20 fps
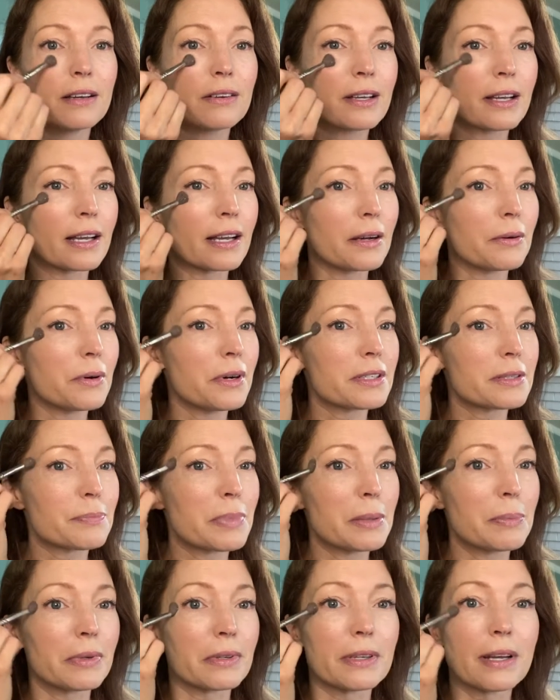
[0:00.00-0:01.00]
okay, I want
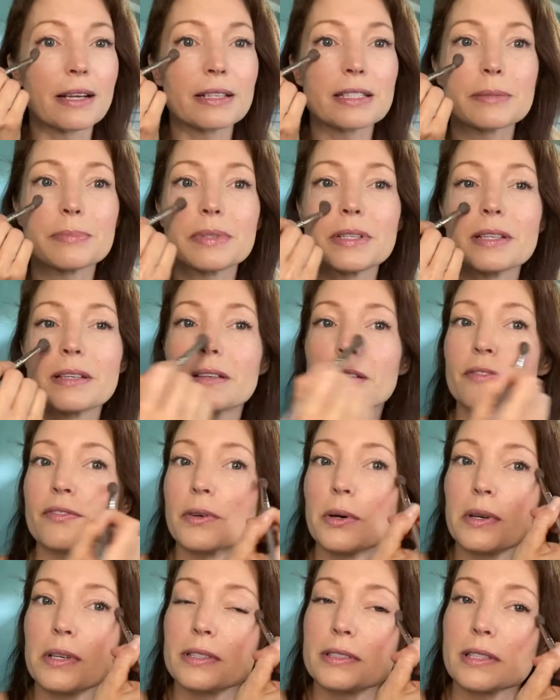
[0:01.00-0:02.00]
people not to be
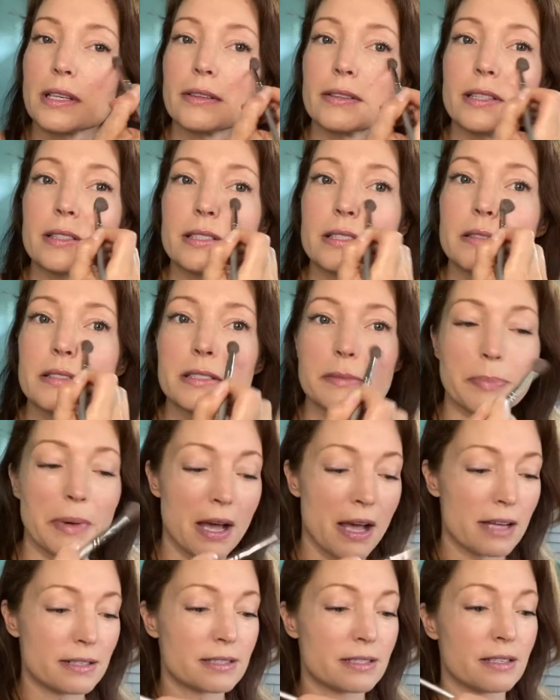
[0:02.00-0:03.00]
focused on this
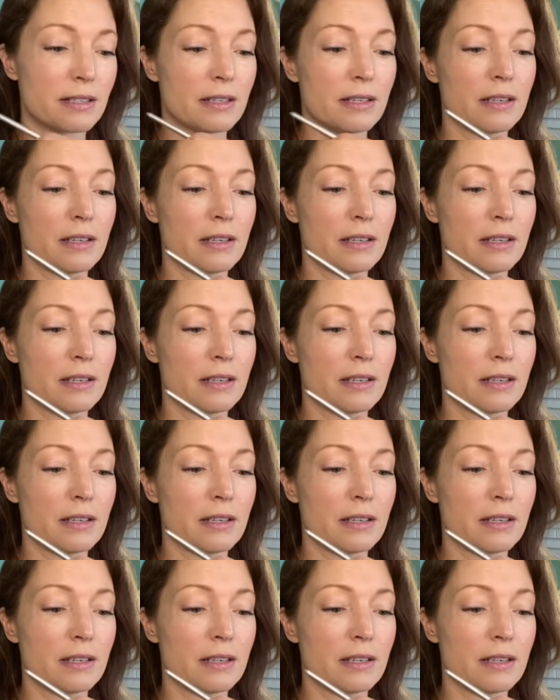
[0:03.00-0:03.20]
spot